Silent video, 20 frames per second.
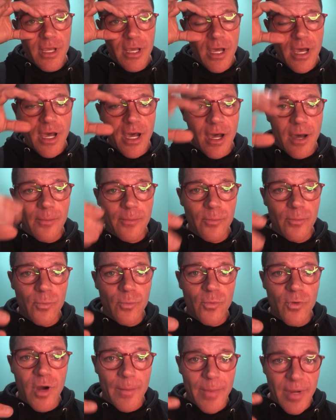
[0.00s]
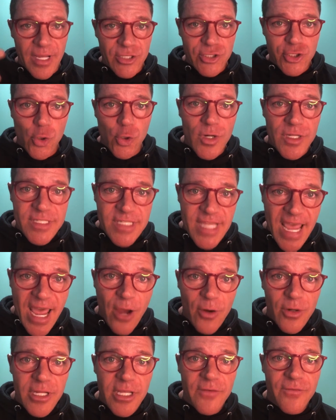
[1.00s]
up against Lawrence
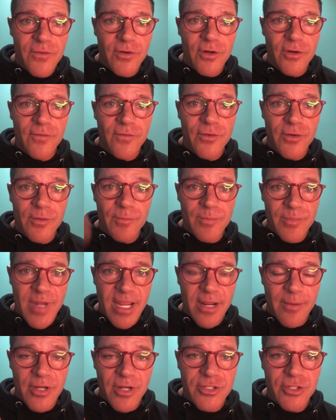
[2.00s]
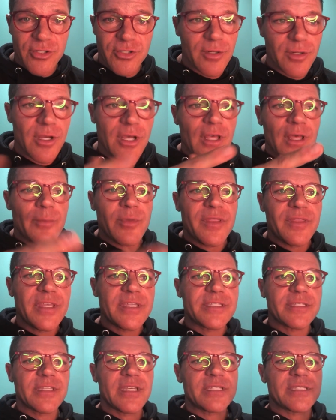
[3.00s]
County for taking my show, I mean, this
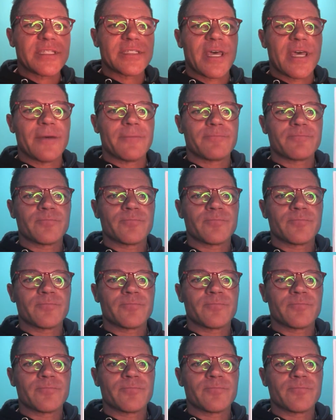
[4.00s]
is it.